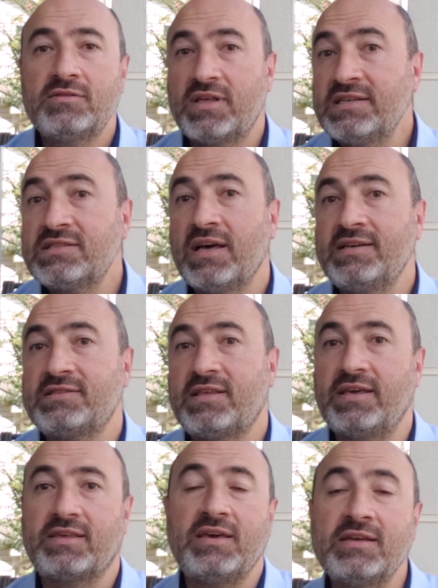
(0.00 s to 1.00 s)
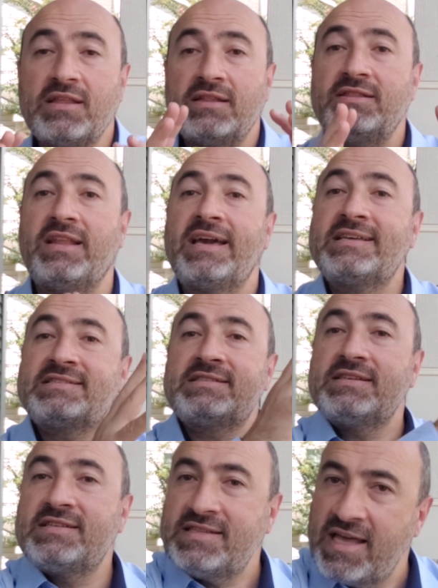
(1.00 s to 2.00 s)
Tesla is taking the next
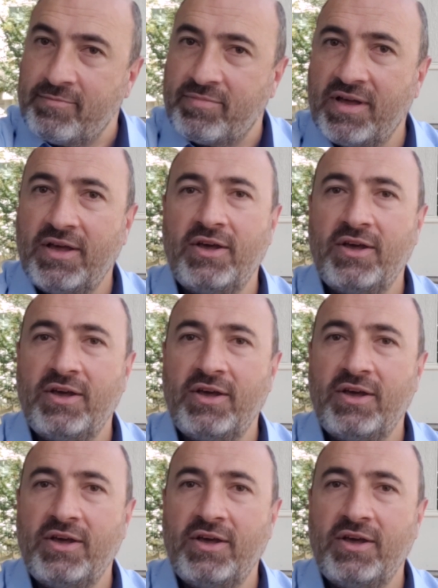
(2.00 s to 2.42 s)
step